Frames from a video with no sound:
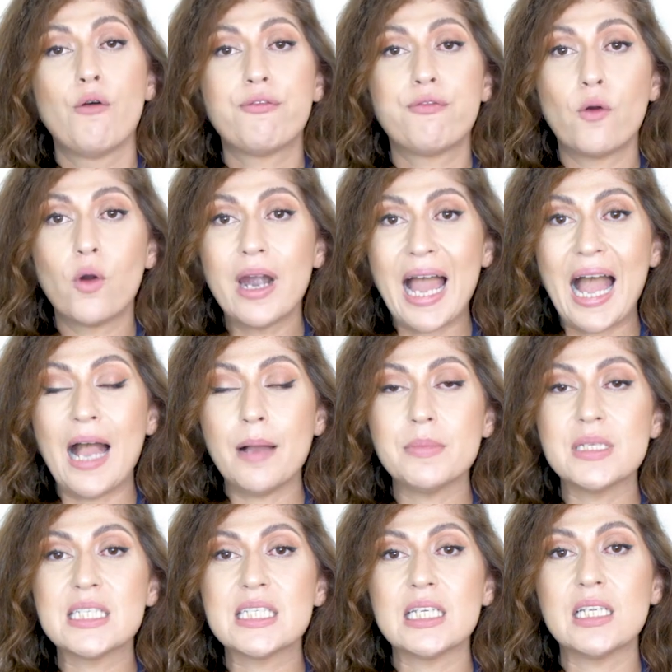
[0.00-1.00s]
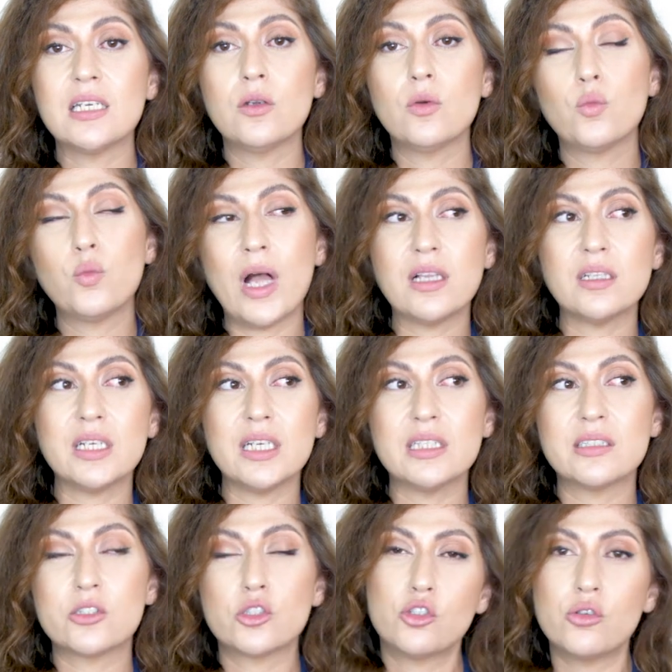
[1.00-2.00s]
for Amazon, well,
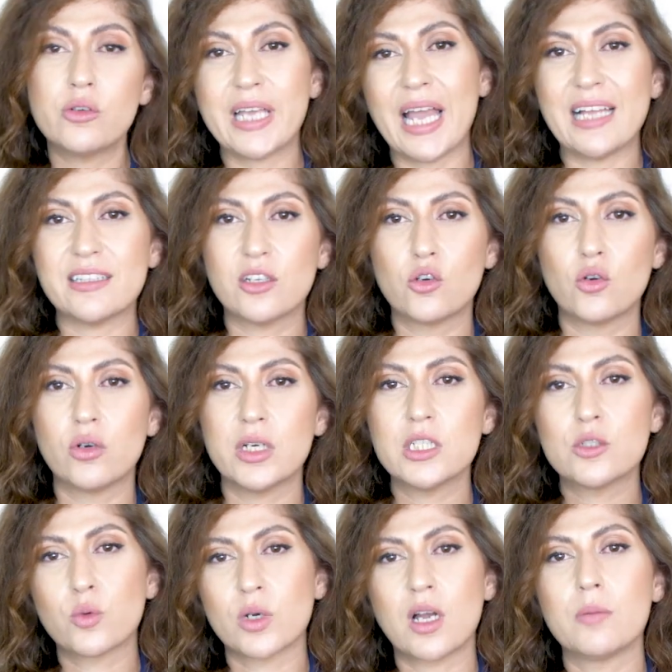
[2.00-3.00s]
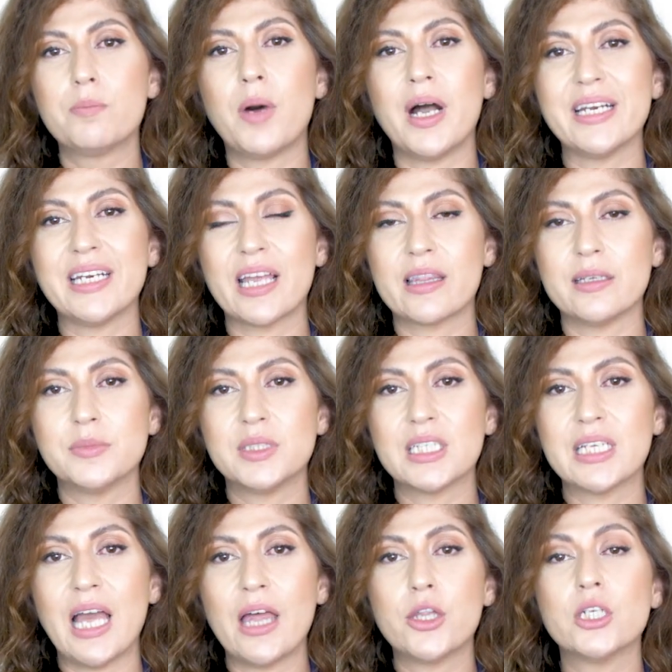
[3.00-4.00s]
it's 2 categories. We're combining them
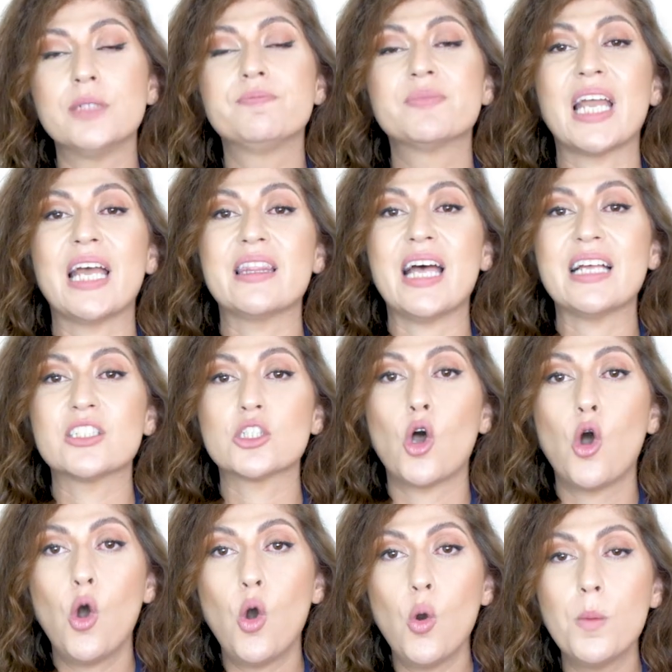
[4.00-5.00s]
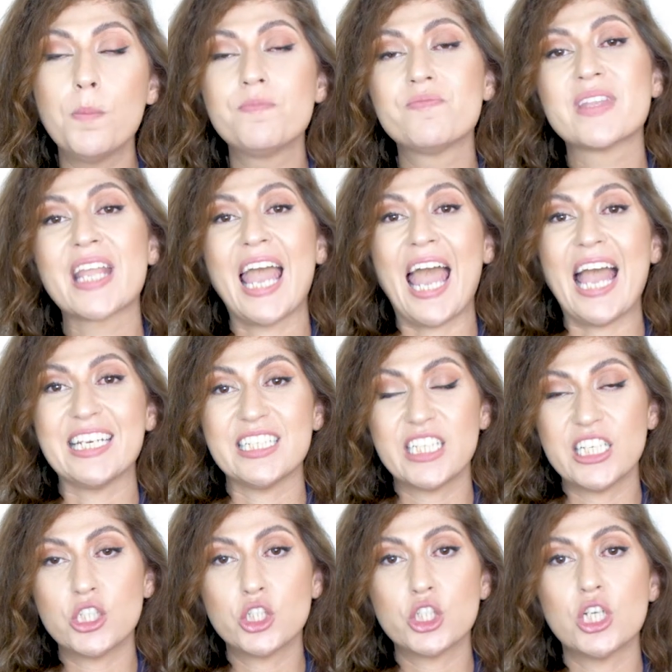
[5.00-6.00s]
together, and that's home and
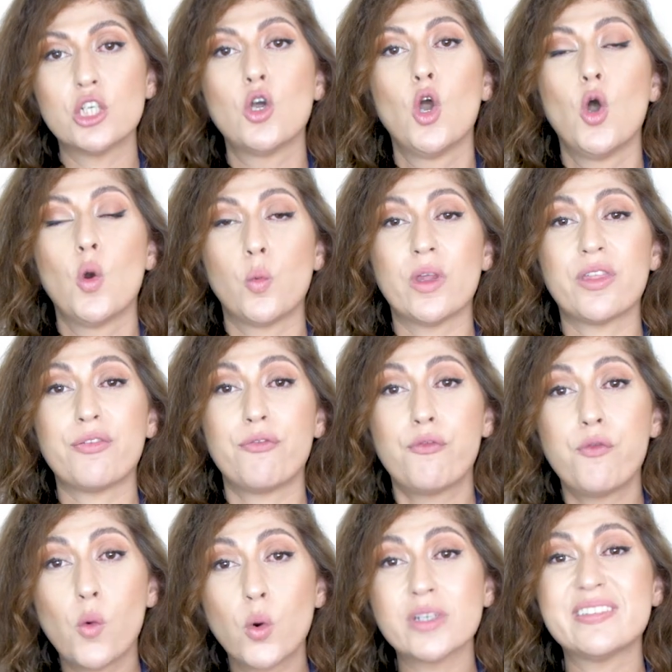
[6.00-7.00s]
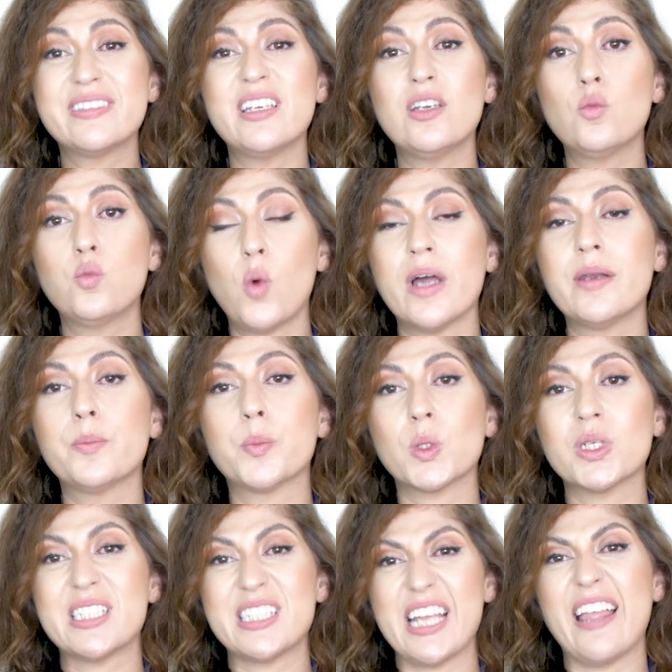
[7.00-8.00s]
kitchen with
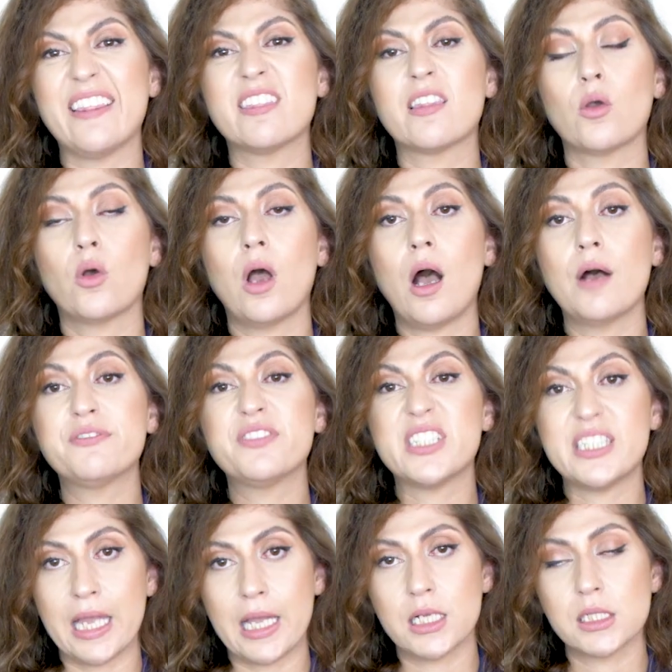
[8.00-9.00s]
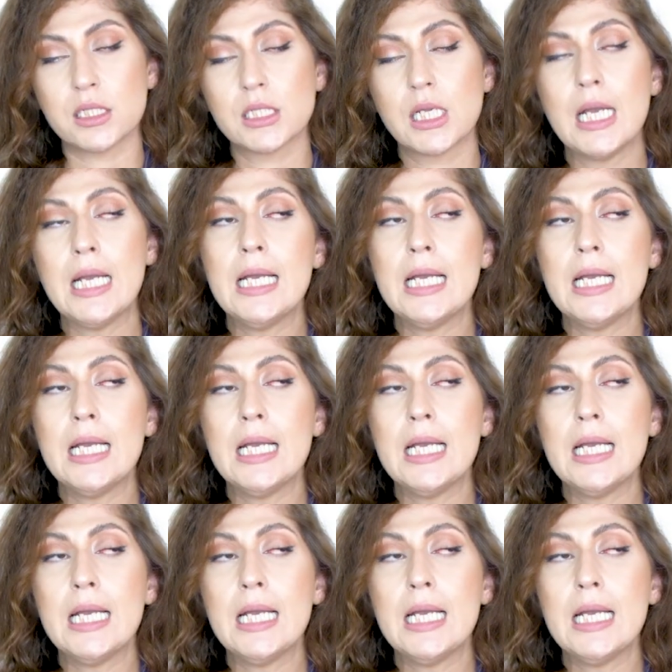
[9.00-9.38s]
41% of sales.